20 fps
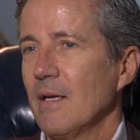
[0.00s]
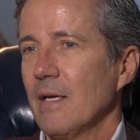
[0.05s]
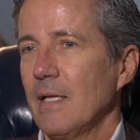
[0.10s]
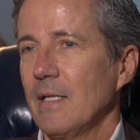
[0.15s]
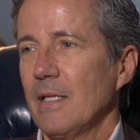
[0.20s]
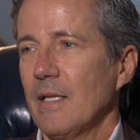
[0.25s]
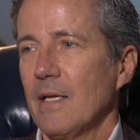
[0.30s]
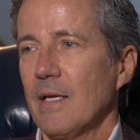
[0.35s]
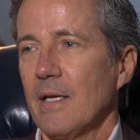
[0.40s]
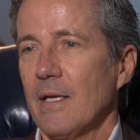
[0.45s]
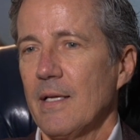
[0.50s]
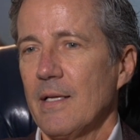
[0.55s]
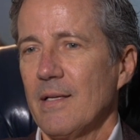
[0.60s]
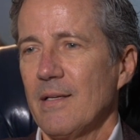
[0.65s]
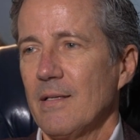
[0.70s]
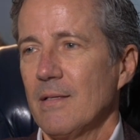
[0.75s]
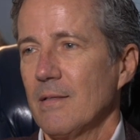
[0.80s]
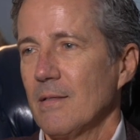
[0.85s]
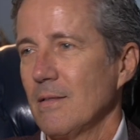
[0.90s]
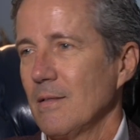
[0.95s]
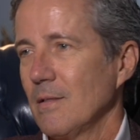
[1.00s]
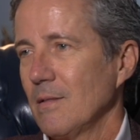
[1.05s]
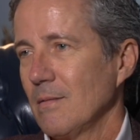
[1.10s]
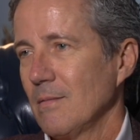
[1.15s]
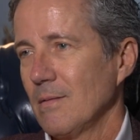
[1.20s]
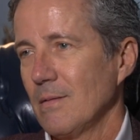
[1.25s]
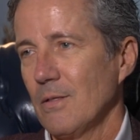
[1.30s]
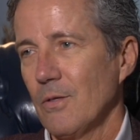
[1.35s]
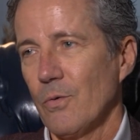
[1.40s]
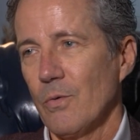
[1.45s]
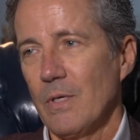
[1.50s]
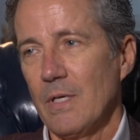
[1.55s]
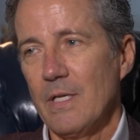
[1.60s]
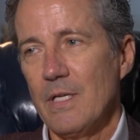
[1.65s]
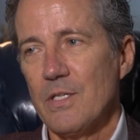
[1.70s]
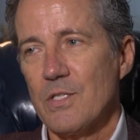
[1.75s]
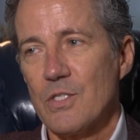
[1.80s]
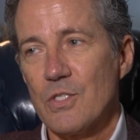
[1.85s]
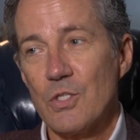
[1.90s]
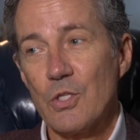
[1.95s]
And then there were at
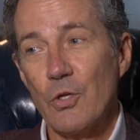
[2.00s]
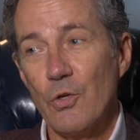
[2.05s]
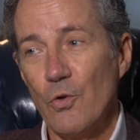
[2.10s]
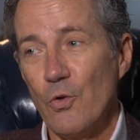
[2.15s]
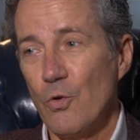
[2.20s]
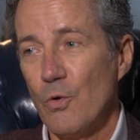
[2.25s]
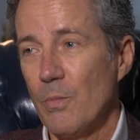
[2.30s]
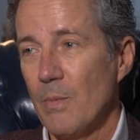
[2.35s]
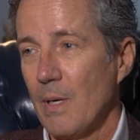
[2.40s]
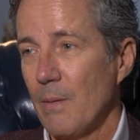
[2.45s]
least two,